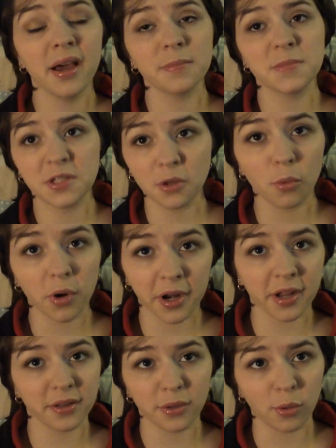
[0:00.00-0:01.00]
I'm still
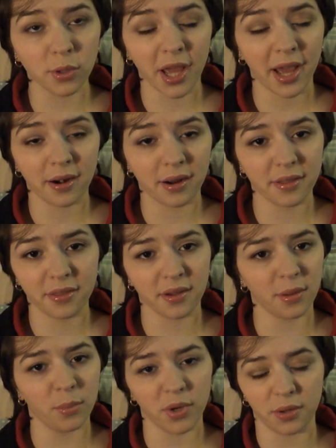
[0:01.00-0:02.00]
working on the whole cat eye
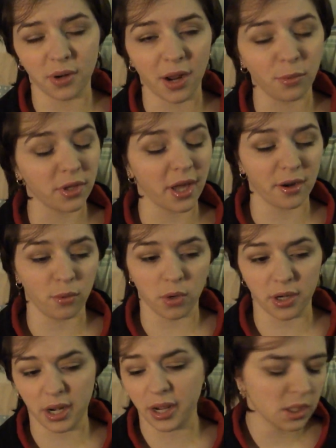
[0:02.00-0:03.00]
thing, but I will get it
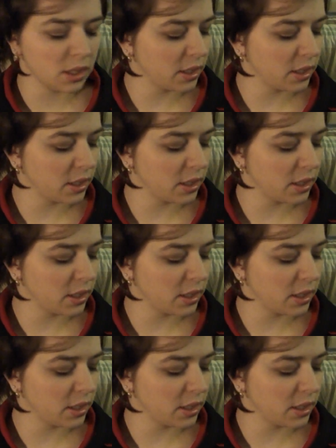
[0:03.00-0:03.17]
one day.